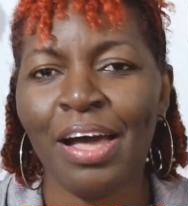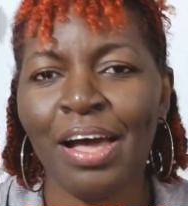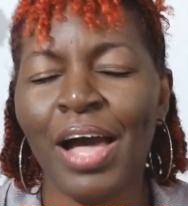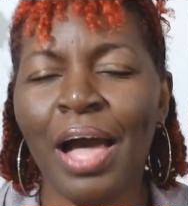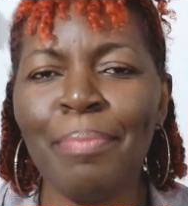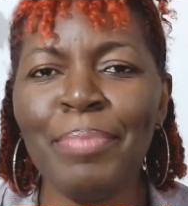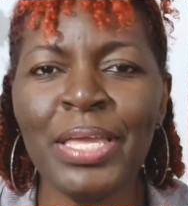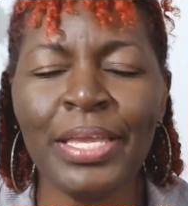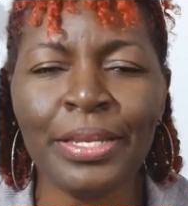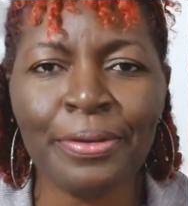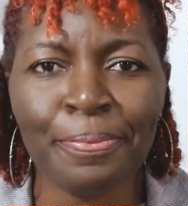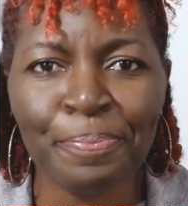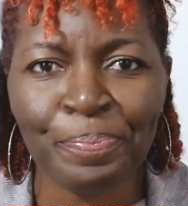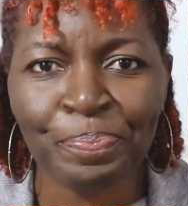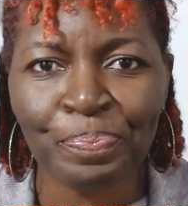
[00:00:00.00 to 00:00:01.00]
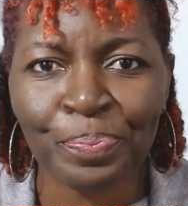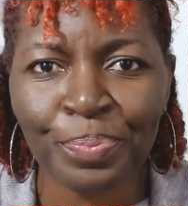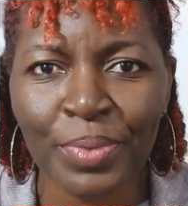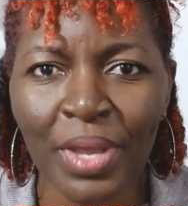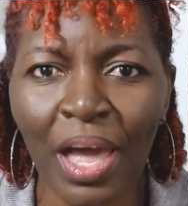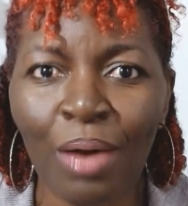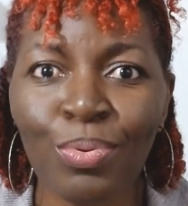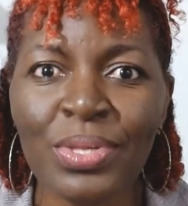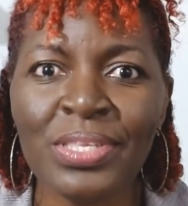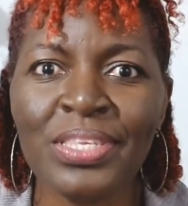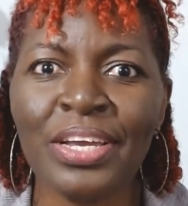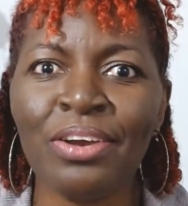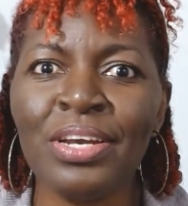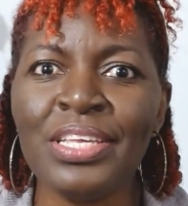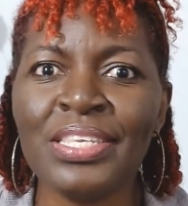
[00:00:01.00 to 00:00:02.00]
I mean, I was
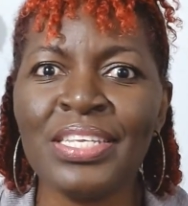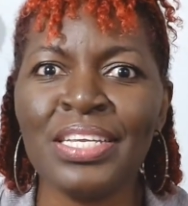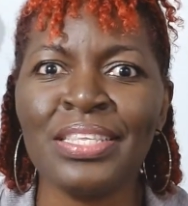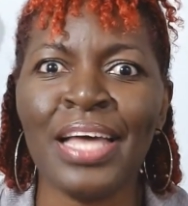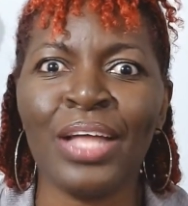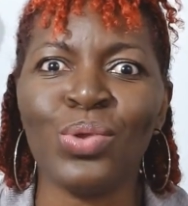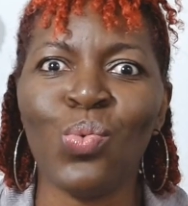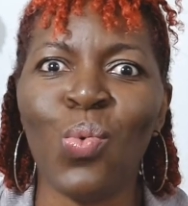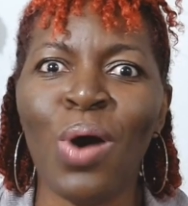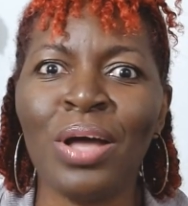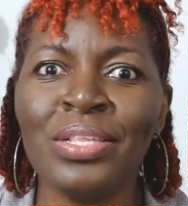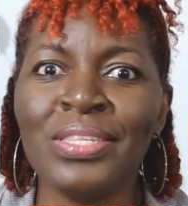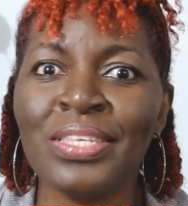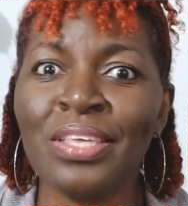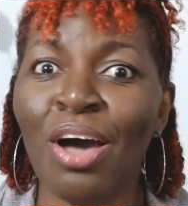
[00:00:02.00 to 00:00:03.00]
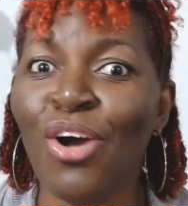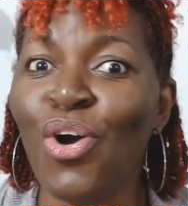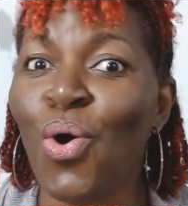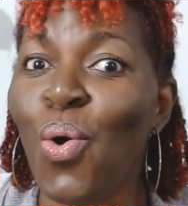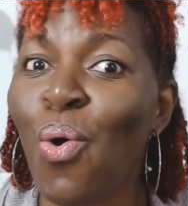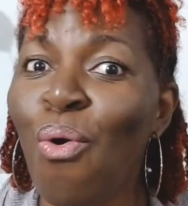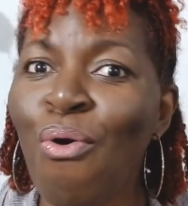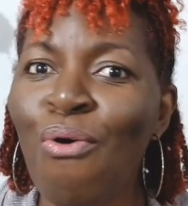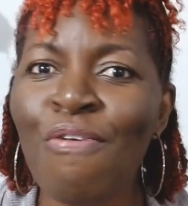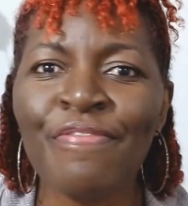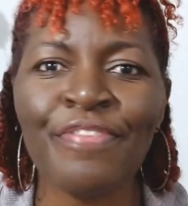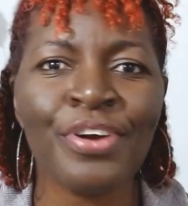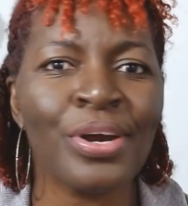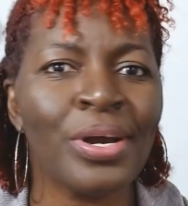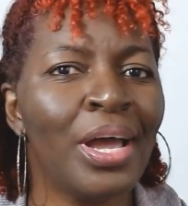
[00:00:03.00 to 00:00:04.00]
there listening that one song
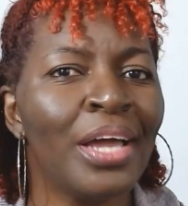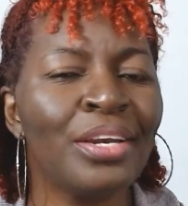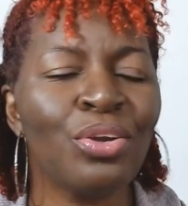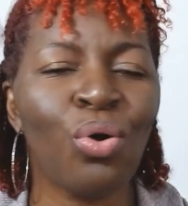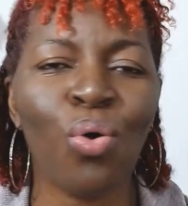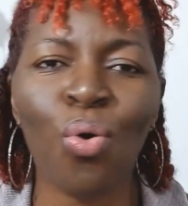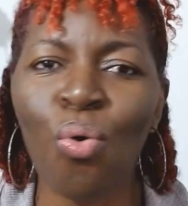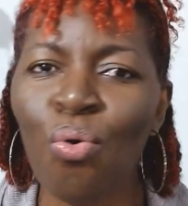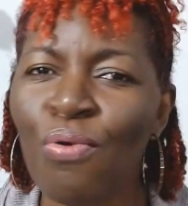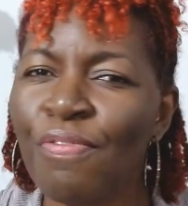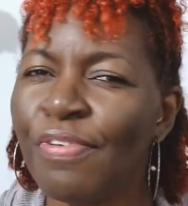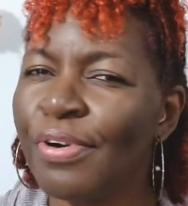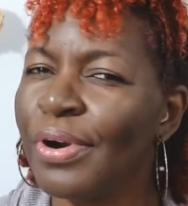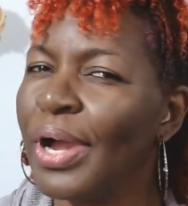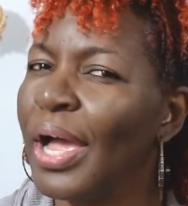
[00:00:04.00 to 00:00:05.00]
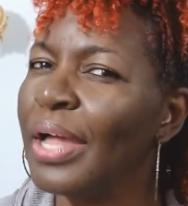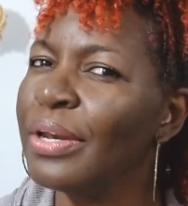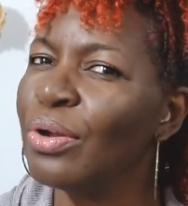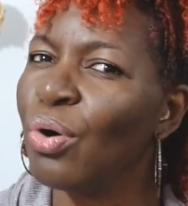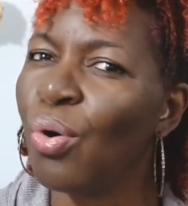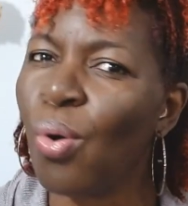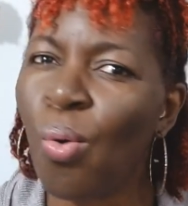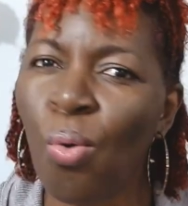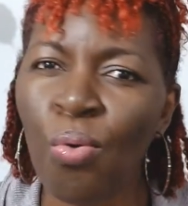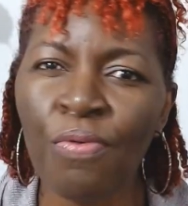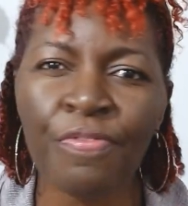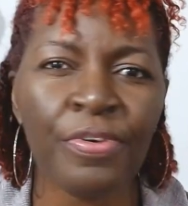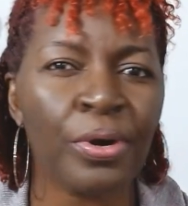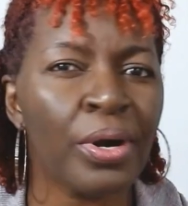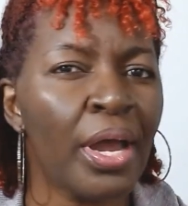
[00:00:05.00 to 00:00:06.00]
over and over and
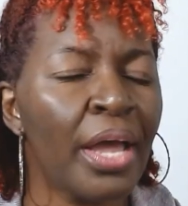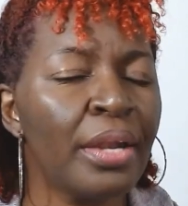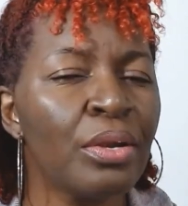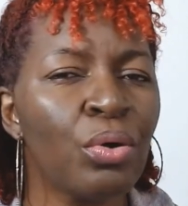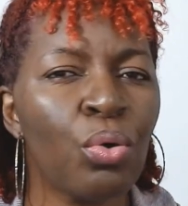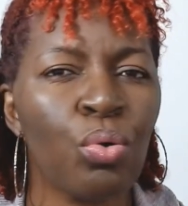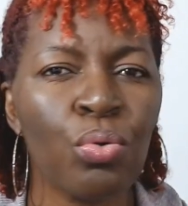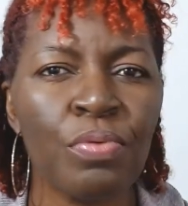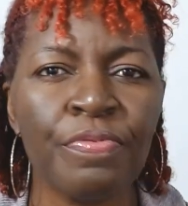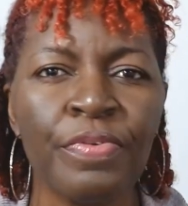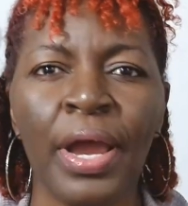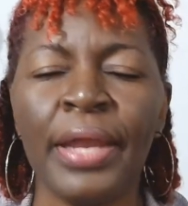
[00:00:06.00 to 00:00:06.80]
over and over.